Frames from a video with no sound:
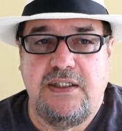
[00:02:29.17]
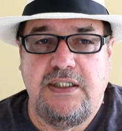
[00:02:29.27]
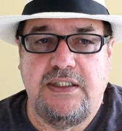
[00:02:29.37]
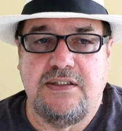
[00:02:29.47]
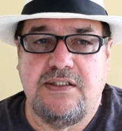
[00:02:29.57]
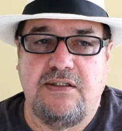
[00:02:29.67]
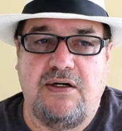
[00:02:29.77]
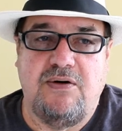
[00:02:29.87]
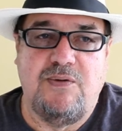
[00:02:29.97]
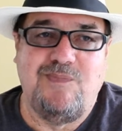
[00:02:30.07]
And
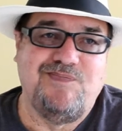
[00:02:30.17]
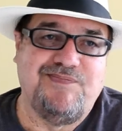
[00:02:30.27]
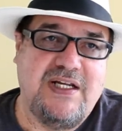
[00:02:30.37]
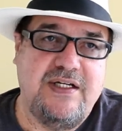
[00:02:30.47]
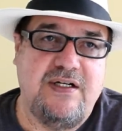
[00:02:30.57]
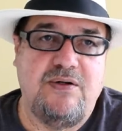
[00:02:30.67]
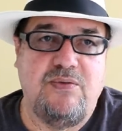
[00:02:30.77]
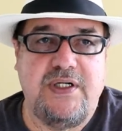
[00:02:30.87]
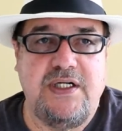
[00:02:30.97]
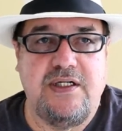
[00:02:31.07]
so, you know,
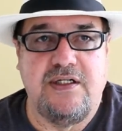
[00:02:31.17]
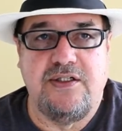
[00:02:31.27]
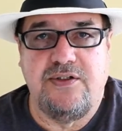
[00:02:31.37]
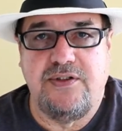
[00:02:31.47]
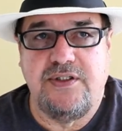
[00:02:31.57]
what are you going to do?